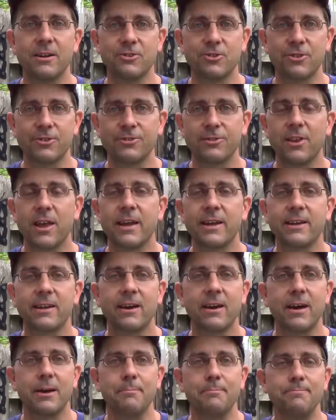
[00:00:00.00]
Just like
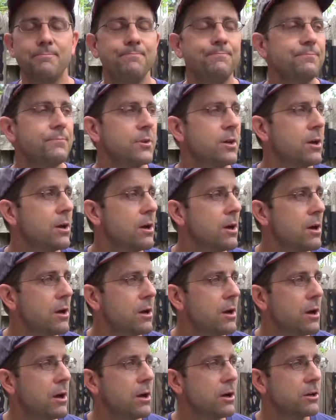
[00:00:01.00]
I'm
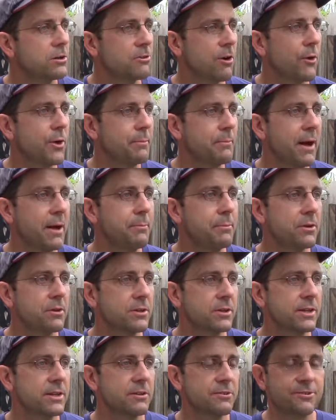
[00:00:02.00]
growing my
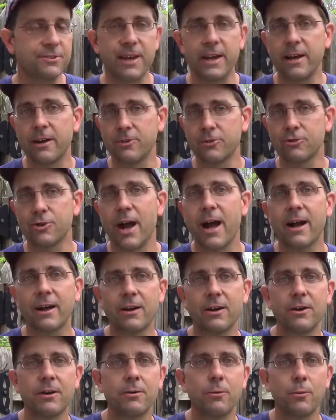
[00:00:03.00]
ability to stay on track
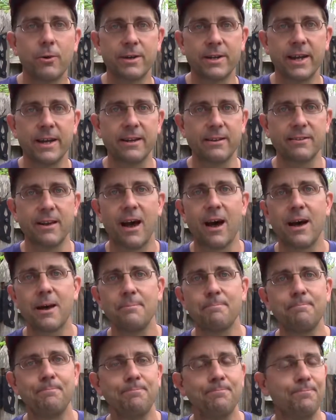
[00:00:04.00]
one day at a
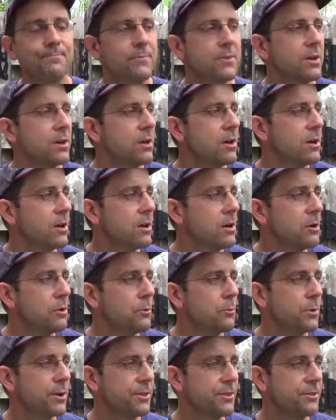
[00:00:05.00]
time
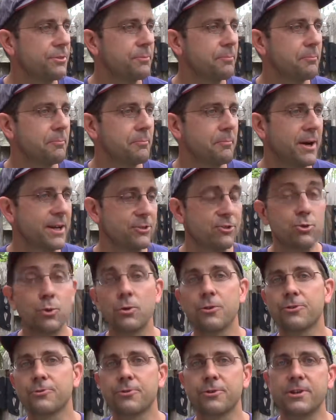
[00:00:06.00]
with my
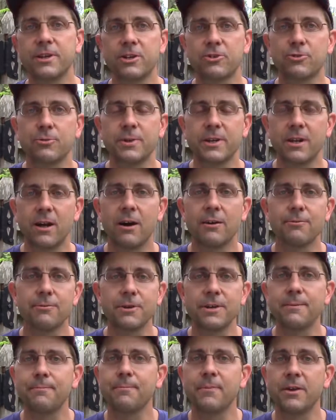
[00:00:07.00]
tools for addiction
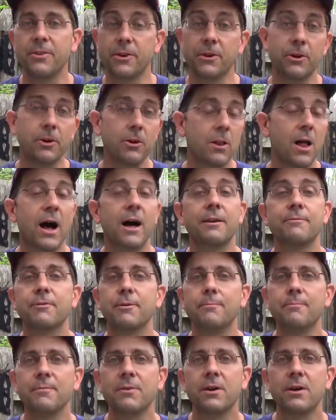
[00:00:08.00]
recovery, and there are a lot of them,